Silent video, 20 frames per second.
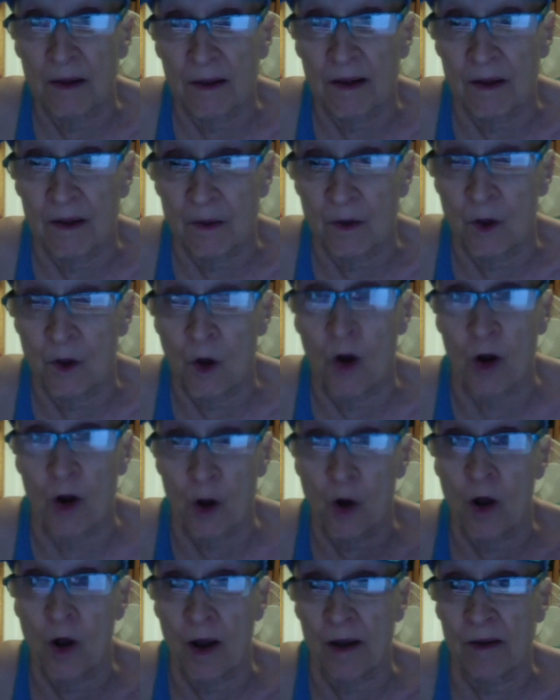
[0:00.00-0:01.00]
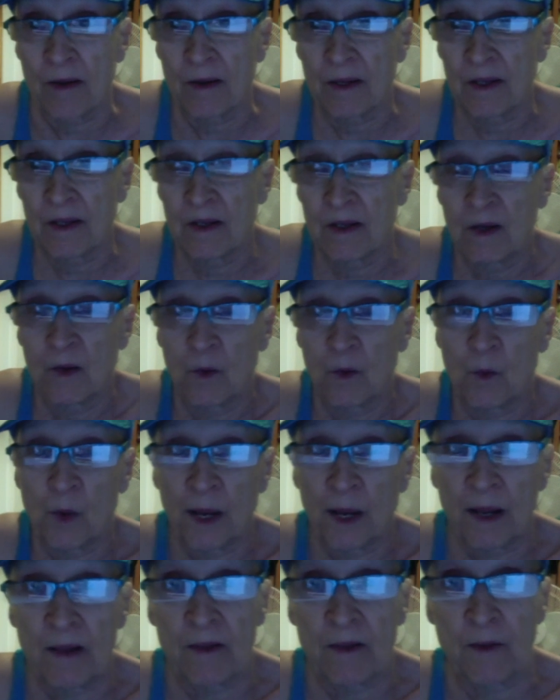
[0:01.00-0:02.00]
long gone
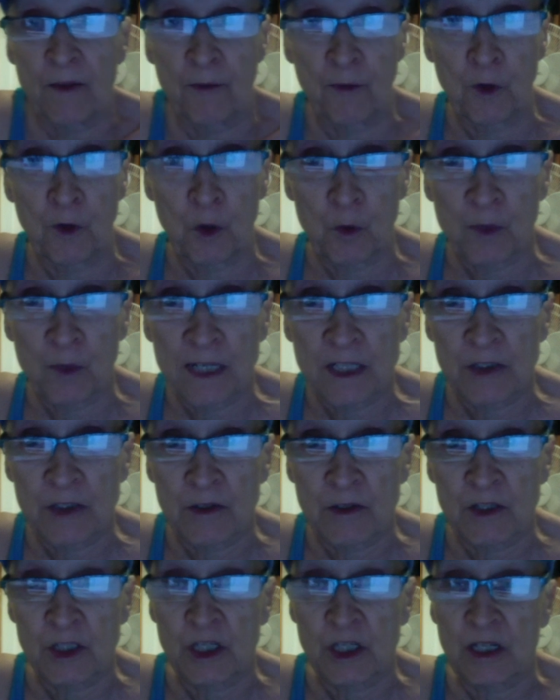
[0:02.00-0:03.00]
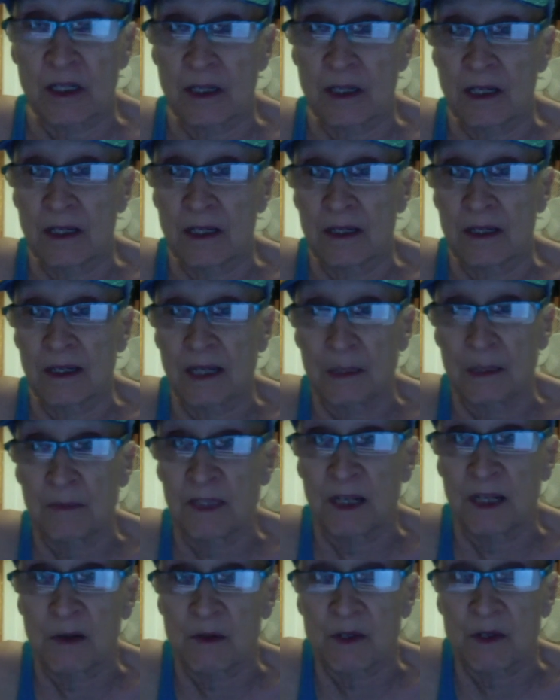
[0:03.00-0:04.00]
when the full research
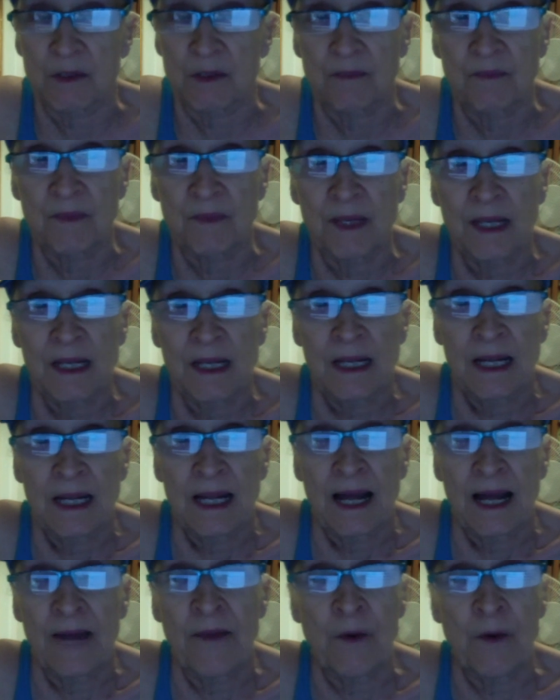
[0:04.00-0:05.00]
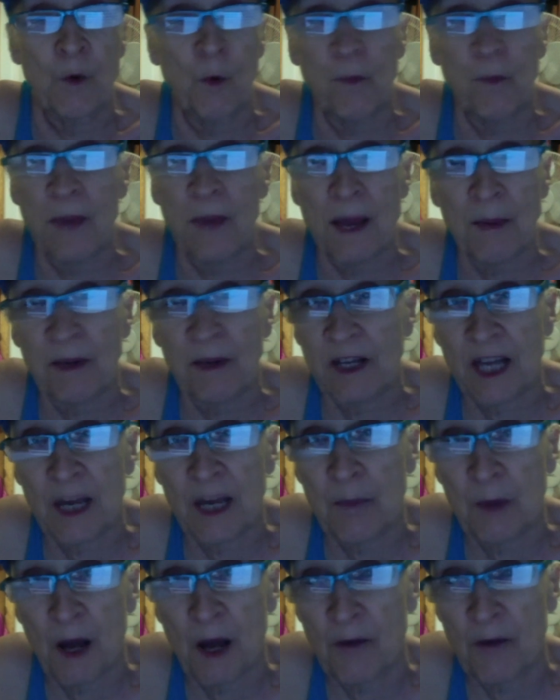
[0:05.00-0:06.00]
comes out. And they won't be able to
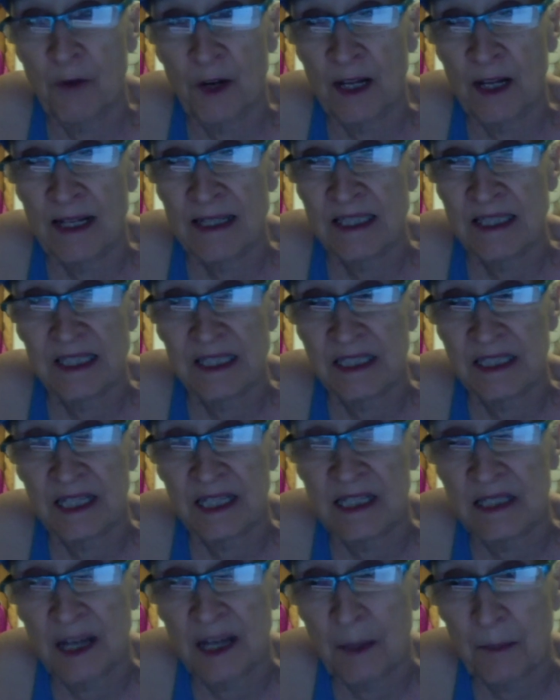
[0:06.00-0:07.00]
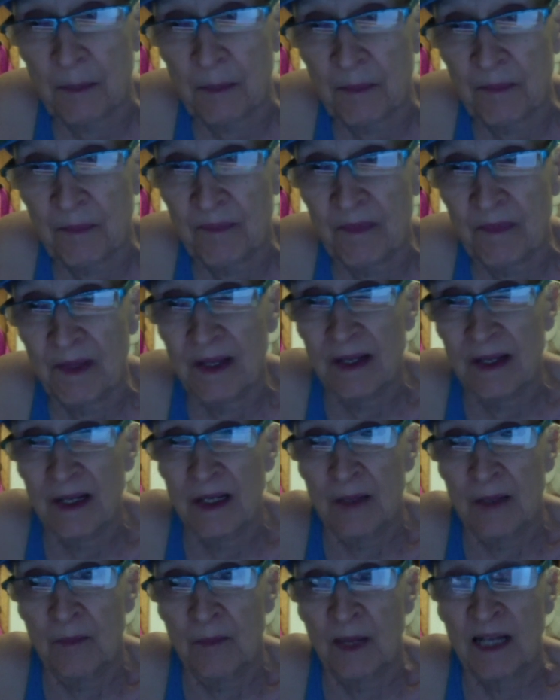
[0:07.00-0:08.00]
keep covering this disease up
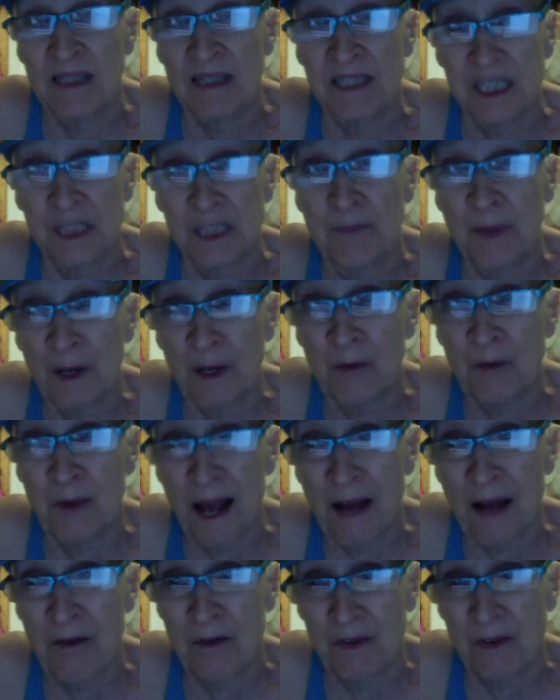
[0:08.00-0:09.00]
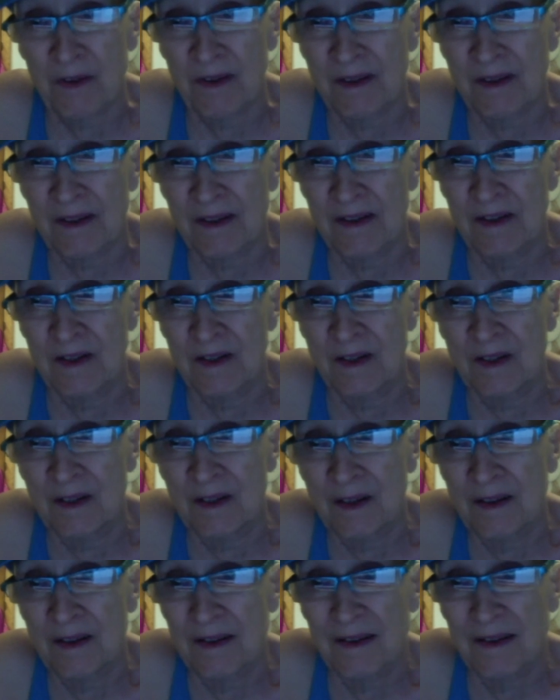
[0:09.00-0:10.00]
because it's been around
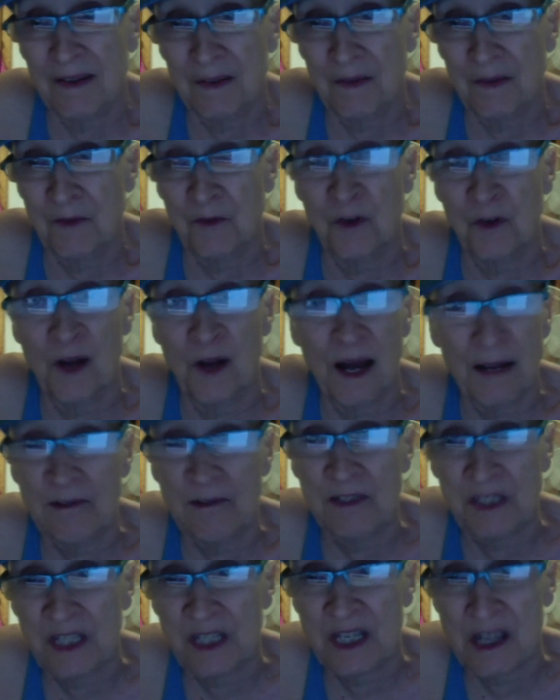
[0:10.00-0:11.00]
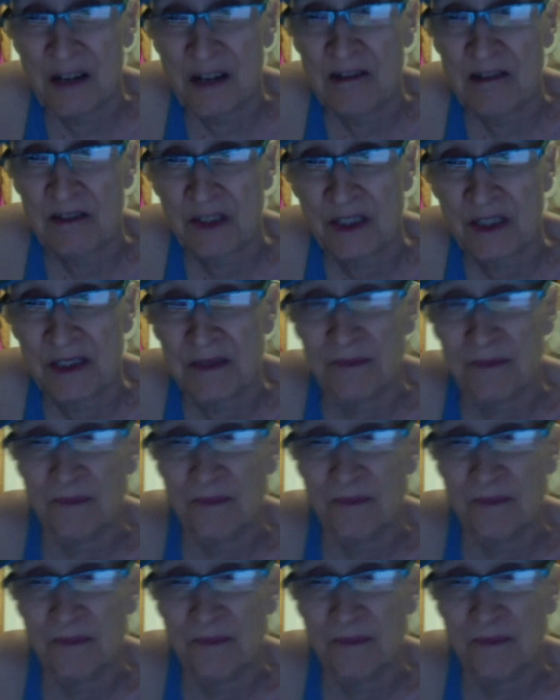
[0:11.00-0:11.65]
for hundreds of years.